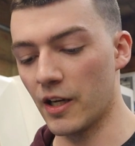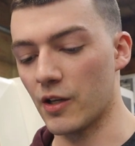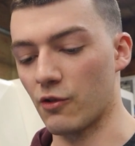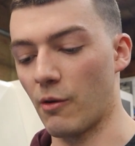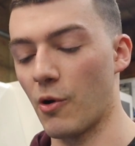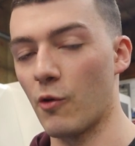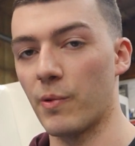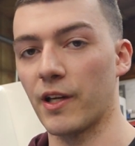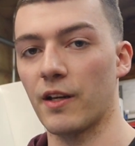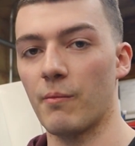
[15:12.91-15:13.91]
so I'm
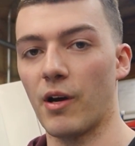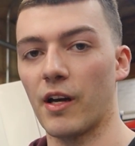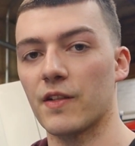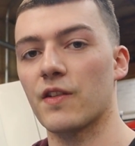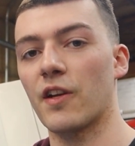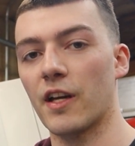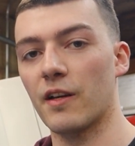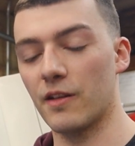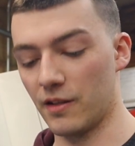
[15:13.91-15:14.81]
hoping by tonight,